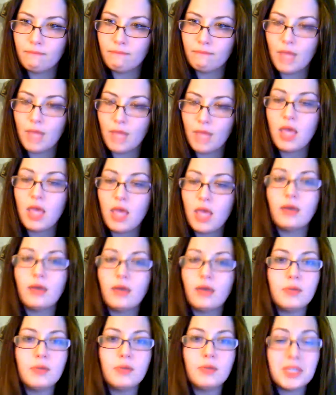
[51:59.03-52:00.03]
Yeah, it
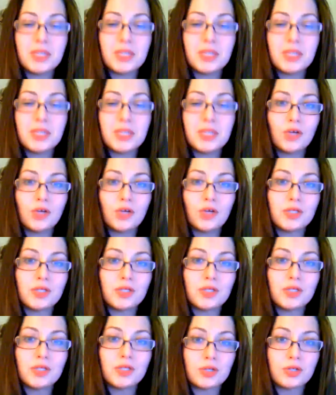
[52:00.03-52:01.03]
was 60 degrees here
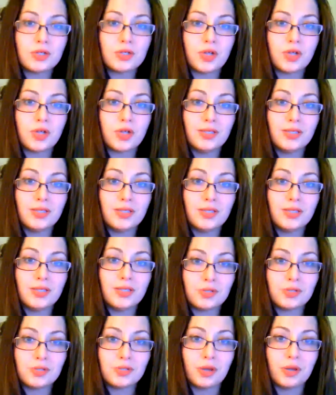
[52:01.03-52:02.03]
yesterday. Today it
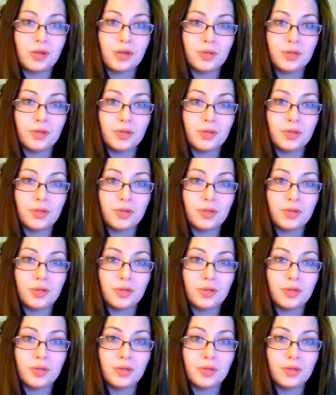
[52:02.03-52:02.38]
snowed.